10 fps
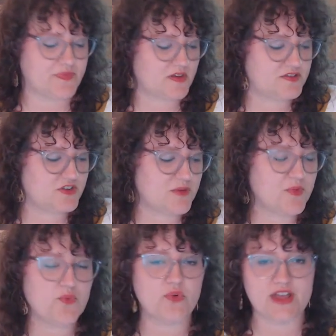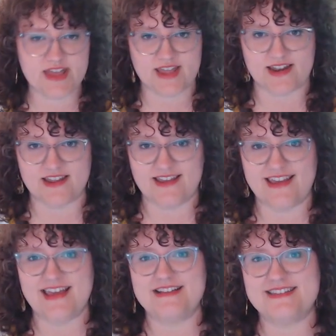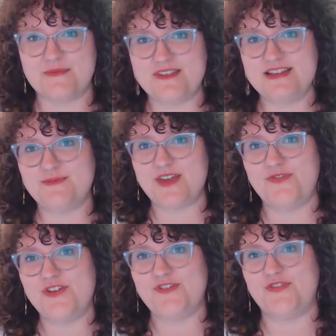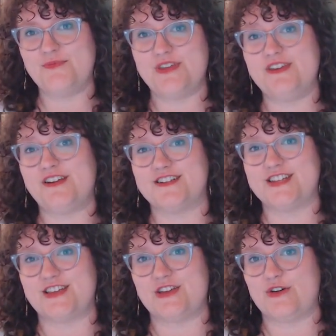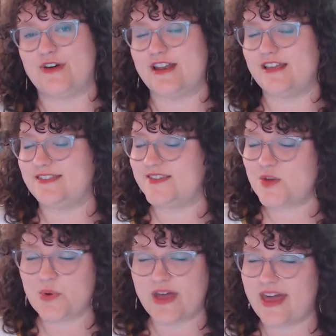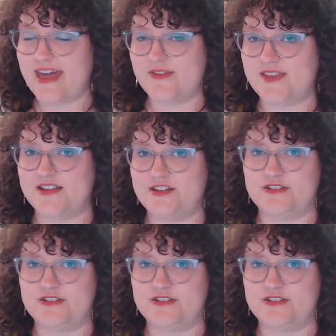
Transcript: So number one, some of these may feel familiar to you, and it's okay if they do.